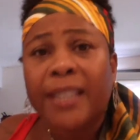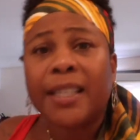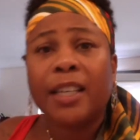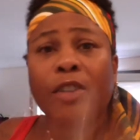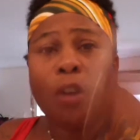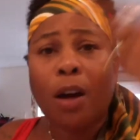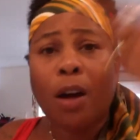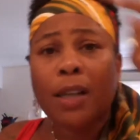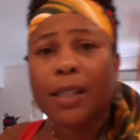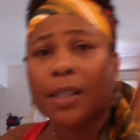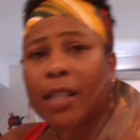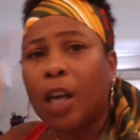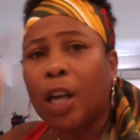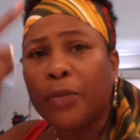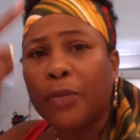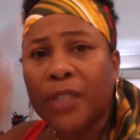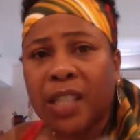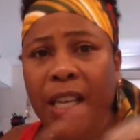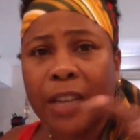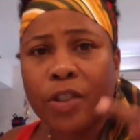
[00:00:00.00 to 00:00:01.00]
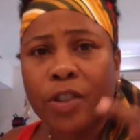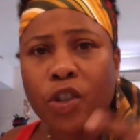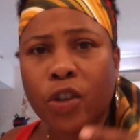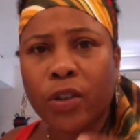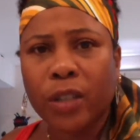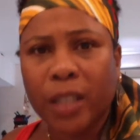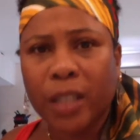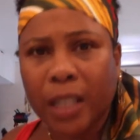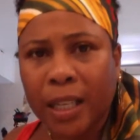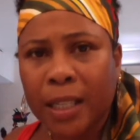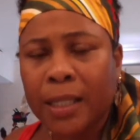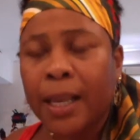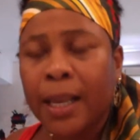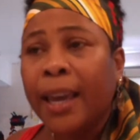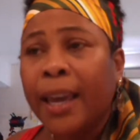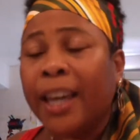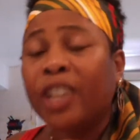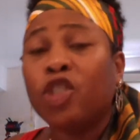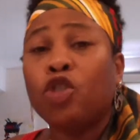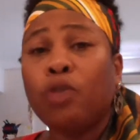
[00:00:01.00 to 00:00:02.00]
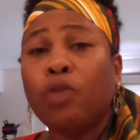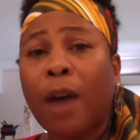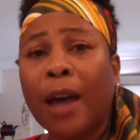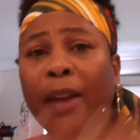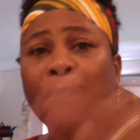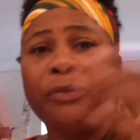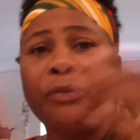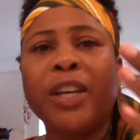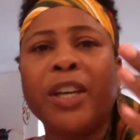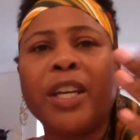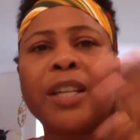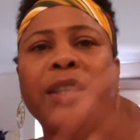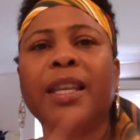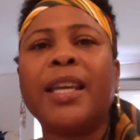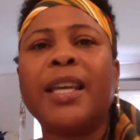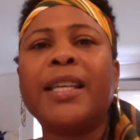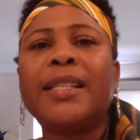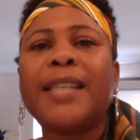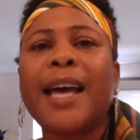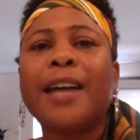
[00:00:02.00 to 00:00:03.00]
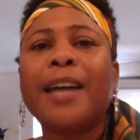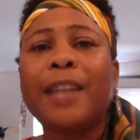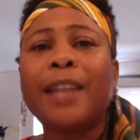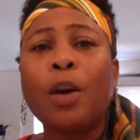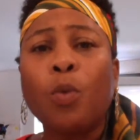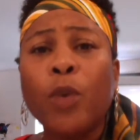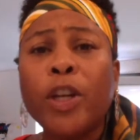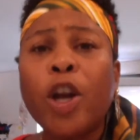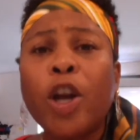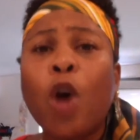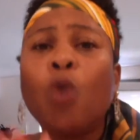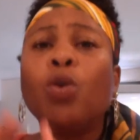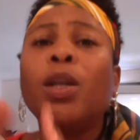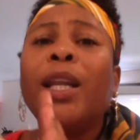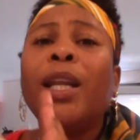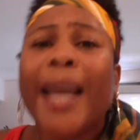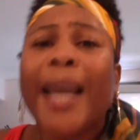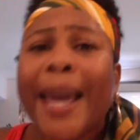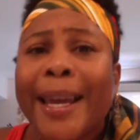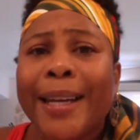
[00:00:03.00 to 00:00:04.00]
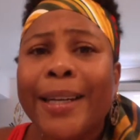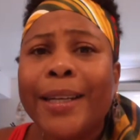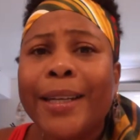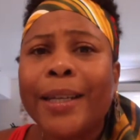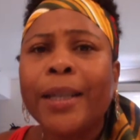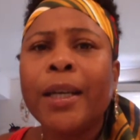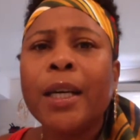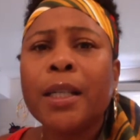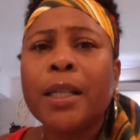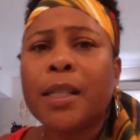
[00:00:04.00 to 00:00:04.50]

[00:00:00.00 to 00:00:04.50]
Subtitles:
in our self-centeredness and trying to figure things out that we don't lend